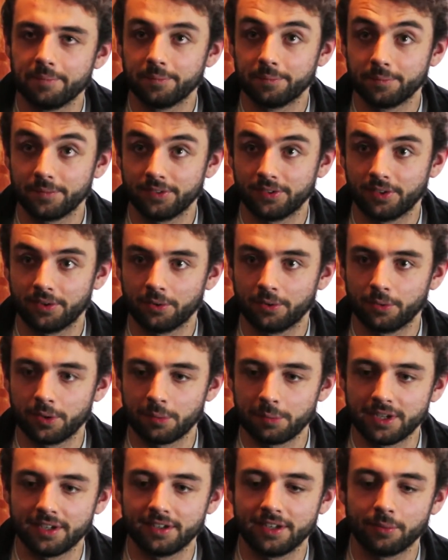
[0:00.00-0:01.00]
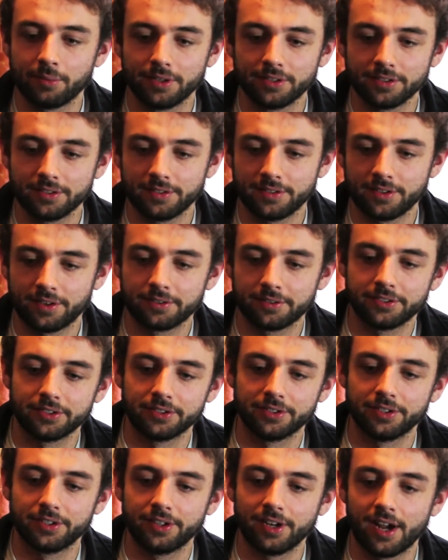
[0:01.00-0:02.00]
So we immediately went to the
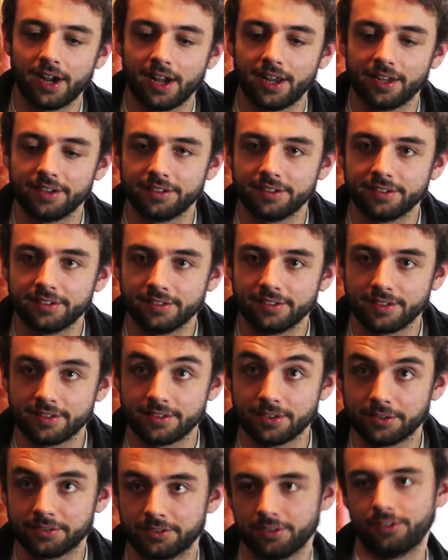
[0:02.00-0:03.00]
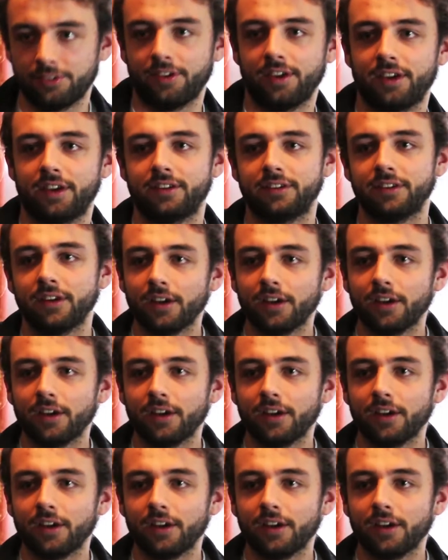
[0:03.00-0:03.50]
doctor and the doctor said,